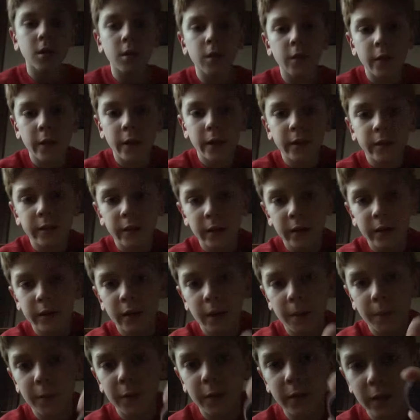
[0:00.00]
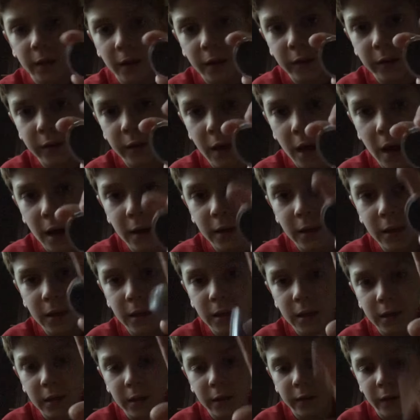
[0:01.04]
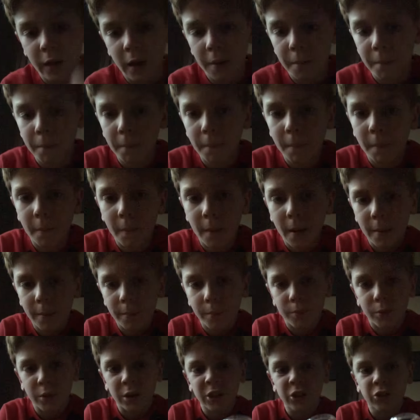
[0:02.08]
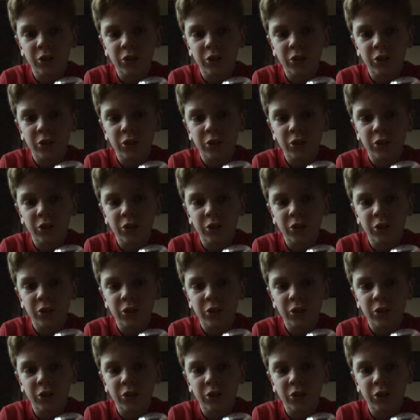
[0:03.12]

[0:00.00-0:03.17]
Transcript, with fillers: This is something that is on it. It is a, I'm pretty